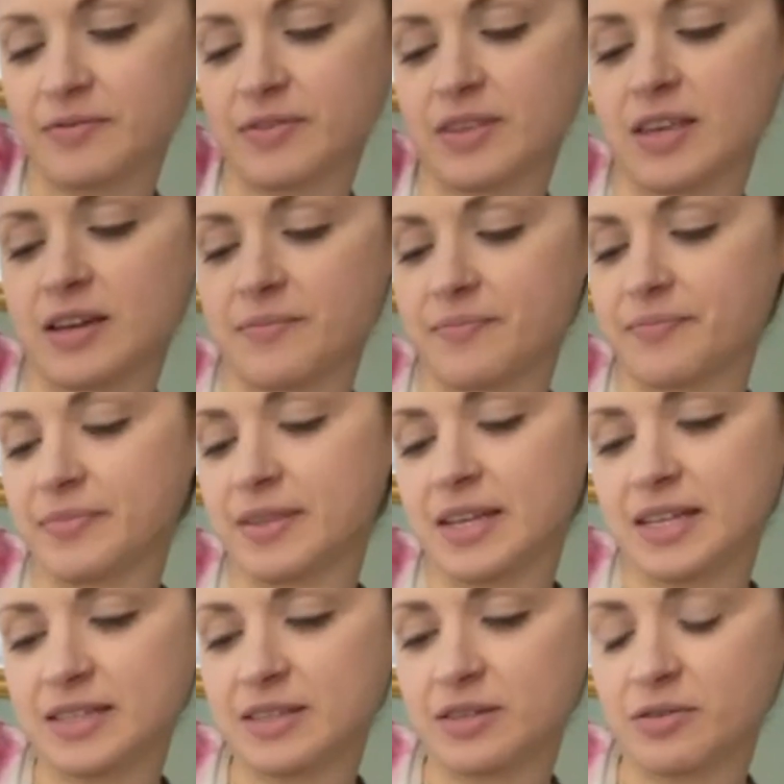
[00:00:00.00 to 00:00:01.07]
Yeah,
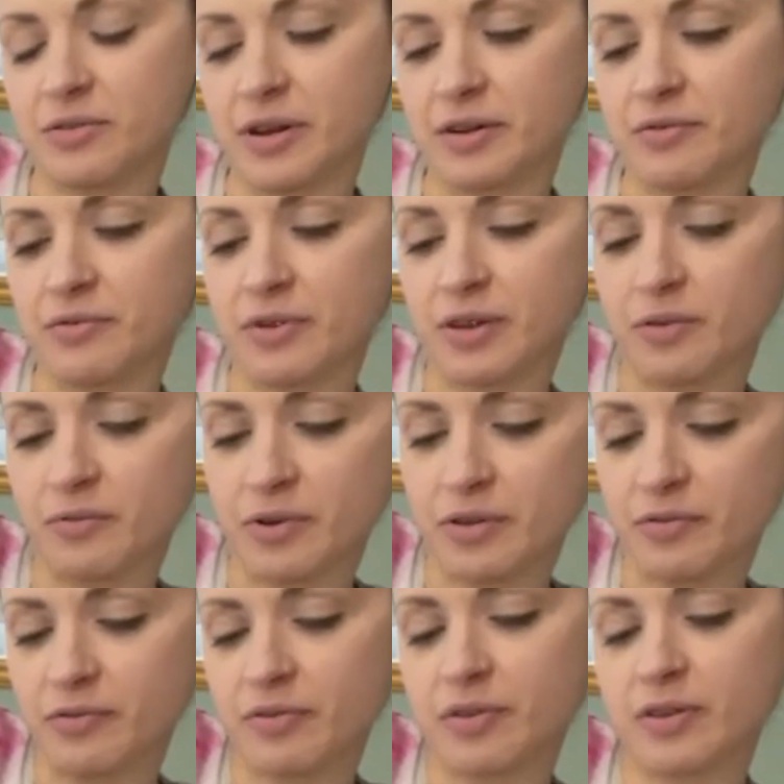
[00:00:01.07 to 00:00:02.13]
that's the great thing
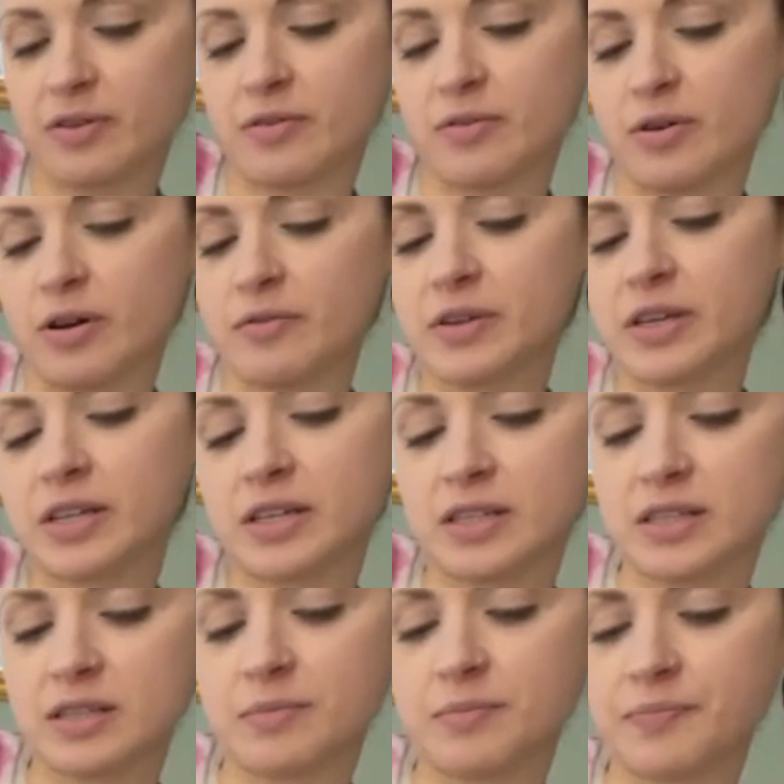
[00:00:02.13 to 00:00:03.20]
with raw
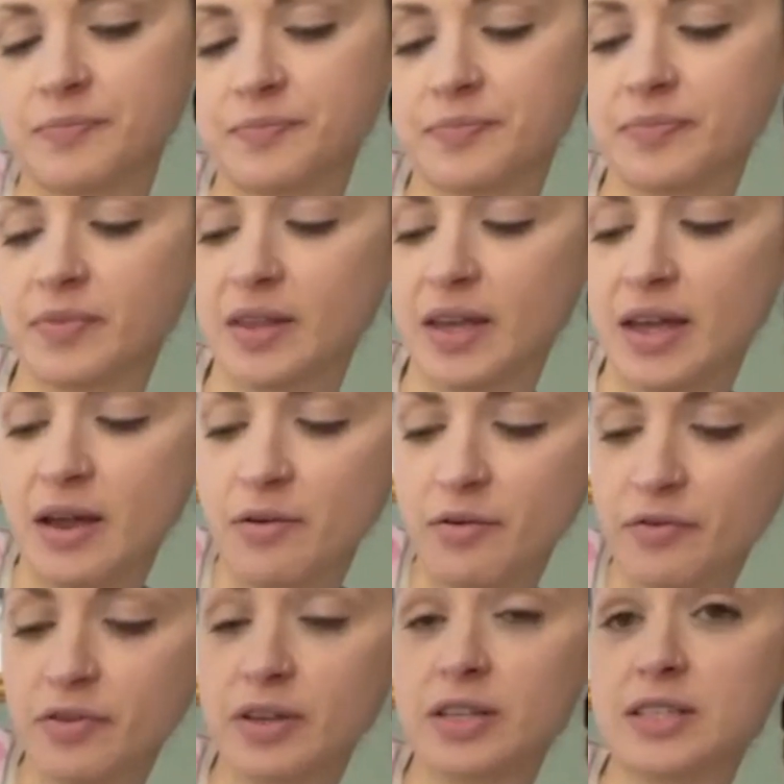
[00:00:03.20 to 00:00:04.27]
veganism.
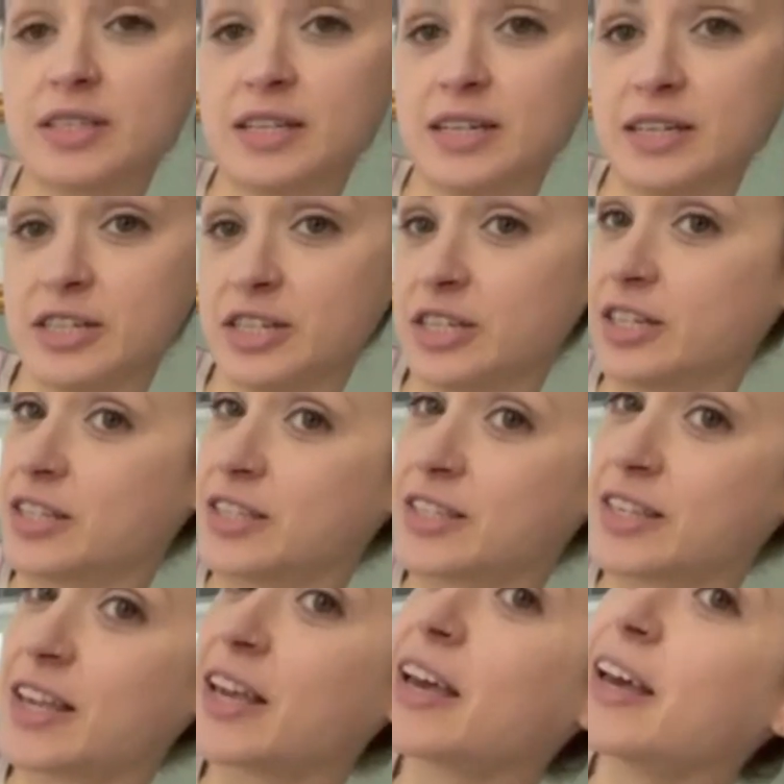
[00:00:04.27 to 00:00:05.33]
Everything is delicious,
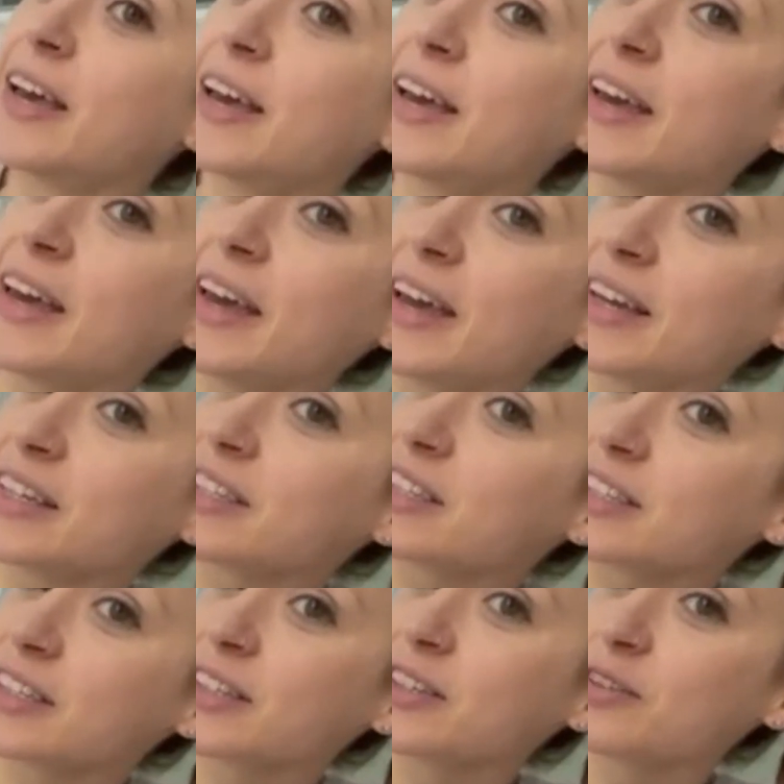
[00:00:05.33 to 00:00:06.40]
and
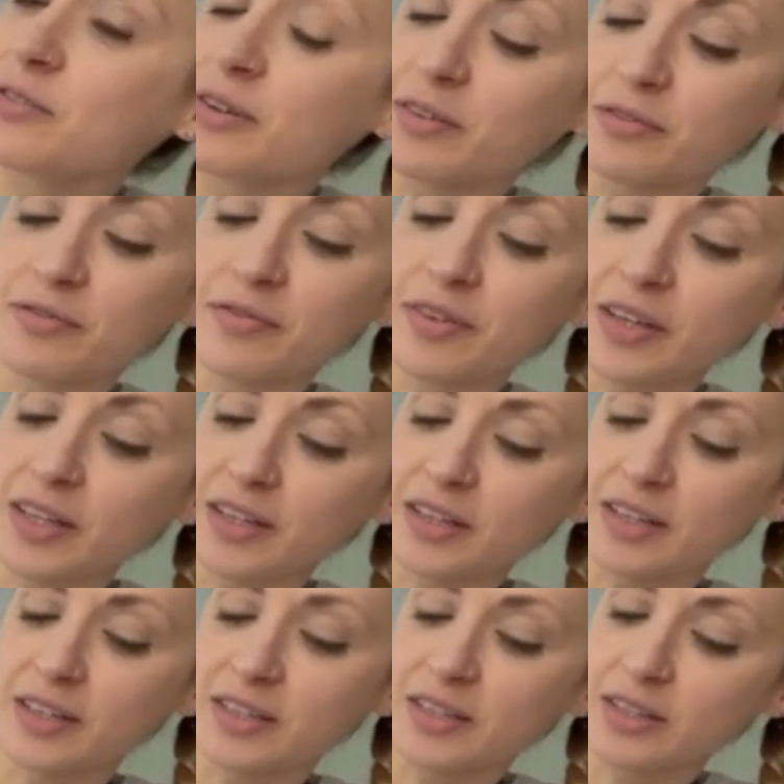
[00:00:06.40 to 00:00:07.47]
you will feel
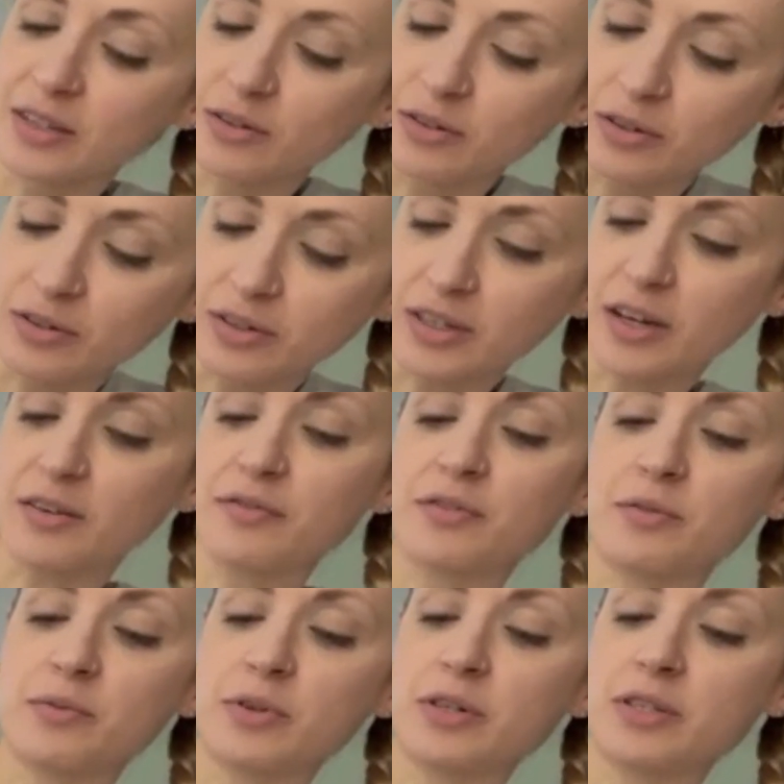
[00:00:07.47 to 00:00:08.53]
so good
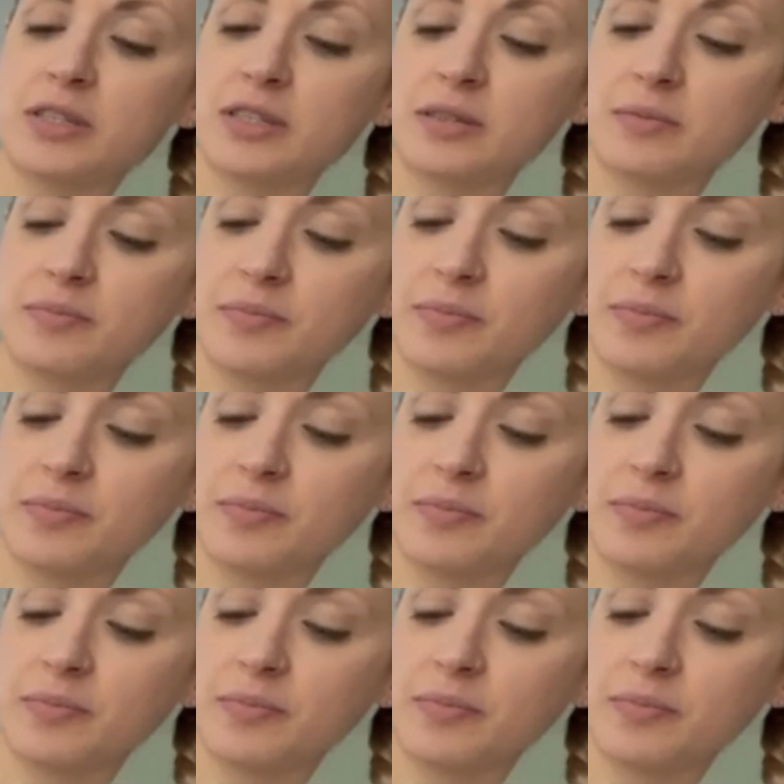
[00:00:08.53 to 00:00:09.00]
afterwards.